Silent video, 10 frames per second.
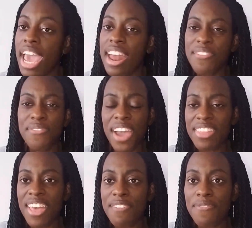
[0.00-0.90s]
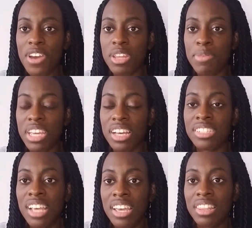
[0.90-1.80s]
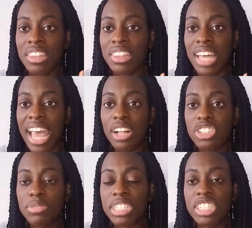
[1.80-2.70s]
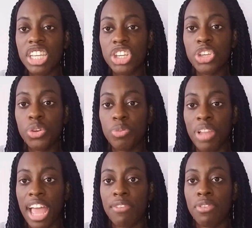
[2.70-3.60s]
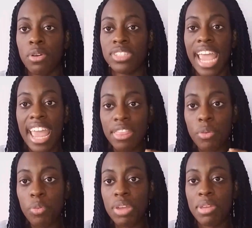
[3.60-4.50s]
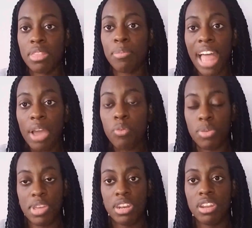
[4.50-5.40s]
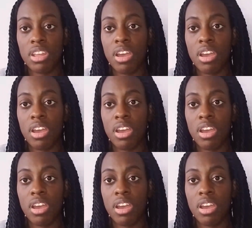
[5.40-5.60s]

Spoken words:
And I find that funny because the LGBTQ black folks and the women, the black women,